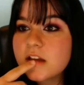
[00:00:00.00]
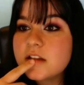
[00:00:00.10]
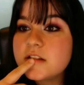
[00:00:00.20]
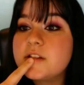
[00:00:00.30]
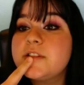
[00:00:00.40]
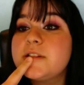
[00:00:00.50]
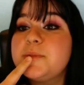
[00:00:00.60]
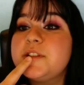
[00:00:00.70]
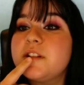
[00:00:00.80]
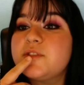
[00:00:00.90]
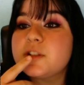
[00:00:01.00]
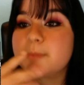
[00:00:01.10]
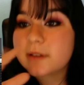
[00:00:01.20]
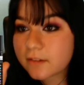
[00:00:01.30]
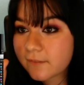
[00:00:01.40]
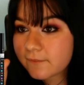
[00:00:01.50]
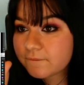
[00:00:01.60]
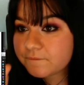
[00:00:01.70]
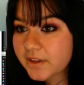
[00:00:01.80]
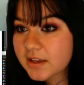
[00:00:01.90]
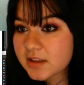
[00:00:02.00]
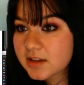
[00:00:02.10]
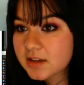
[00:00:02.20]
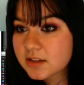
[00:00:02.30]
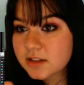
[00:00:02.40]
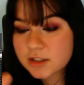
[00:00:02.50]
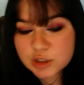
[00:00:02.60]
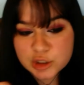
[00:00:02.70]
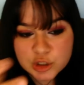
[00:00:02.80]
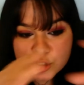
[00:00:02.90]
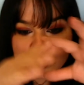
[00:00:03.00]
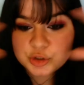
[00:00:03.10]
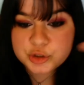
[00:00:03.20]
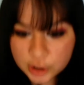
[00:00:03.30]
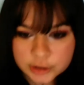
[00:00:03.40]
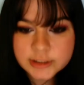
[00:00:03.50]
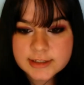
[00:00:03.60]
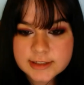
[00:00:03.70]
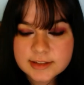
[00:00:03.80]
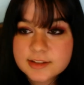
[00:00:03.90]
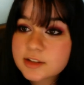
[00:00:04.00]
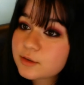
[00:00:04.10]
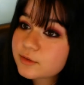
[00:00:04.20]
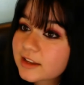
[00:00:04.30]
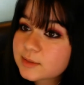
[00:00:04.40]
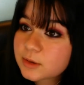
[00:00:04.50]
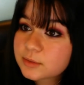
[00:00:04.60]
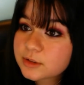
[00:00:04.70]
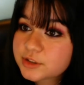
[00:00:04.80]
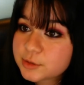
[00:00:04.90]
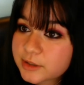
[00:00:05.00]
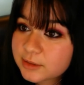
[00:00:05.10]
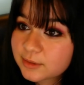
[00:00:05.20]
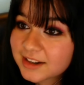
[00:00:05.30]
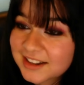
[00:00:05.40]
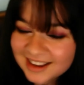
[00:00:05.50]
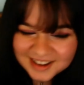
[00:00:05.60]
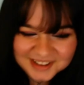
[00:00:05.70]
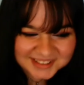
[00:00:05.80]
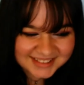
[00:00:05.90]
So for some reason I've just been feeling darkness. So that's what we're doing right now.